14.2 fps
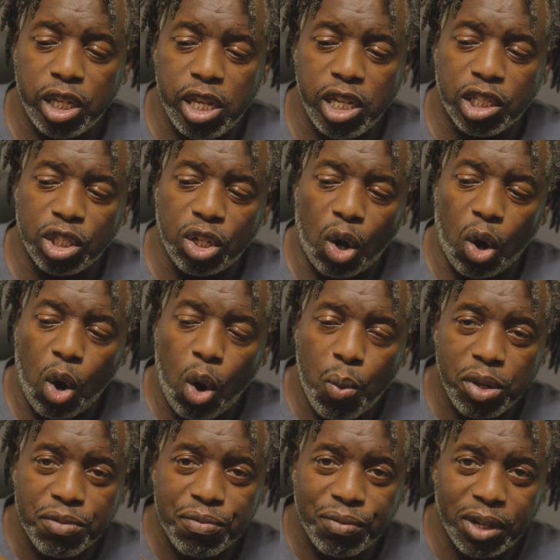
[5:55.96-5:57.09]
it should
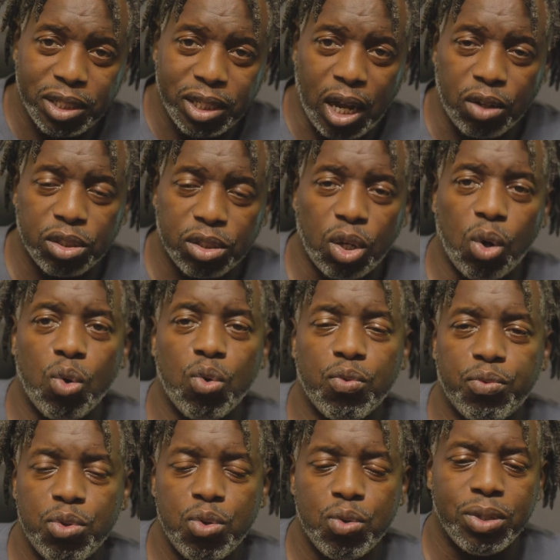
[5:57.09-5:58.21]
always flush out the old
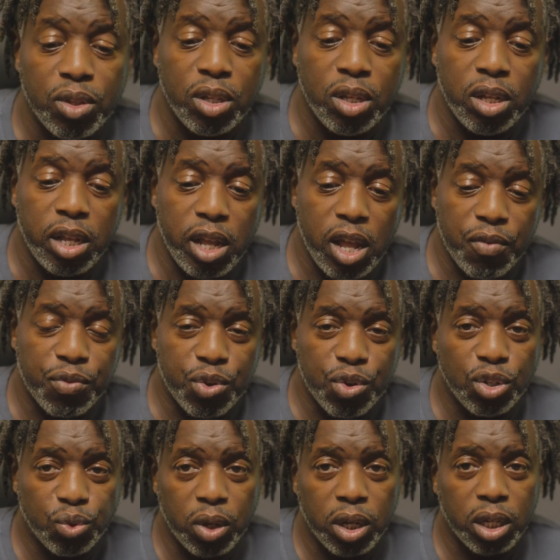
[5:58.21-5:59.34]
food. If
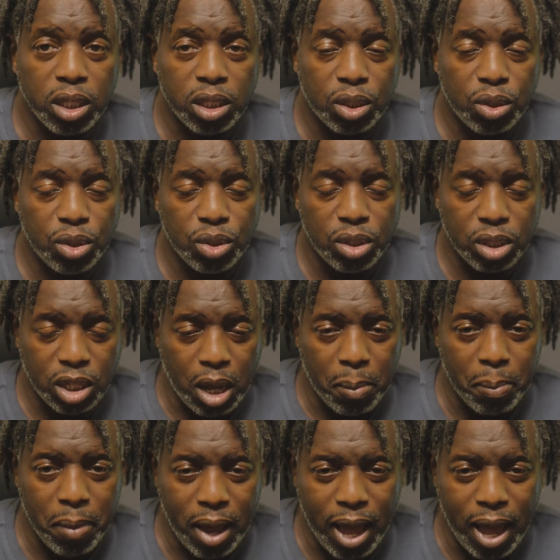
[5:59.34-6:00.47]
you're drinking
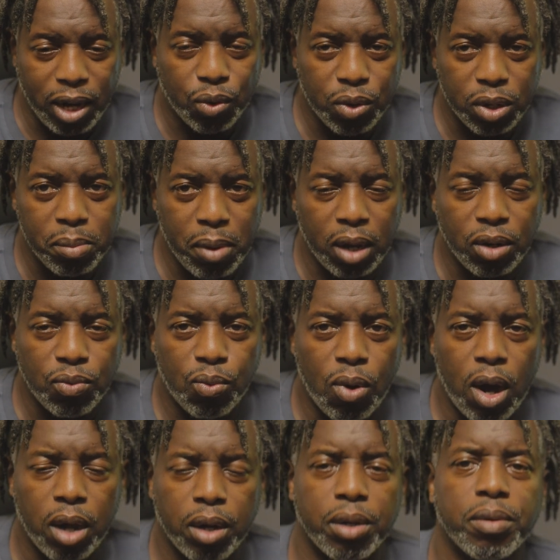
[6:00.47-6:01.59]
the adequate amount of
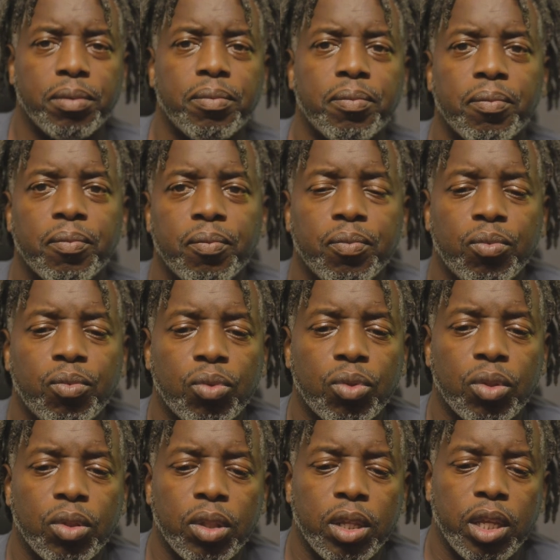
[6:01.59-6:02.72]
water,
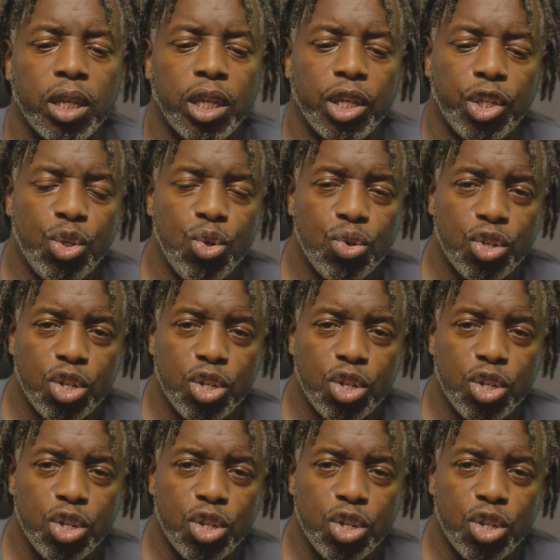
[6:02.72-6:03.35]
you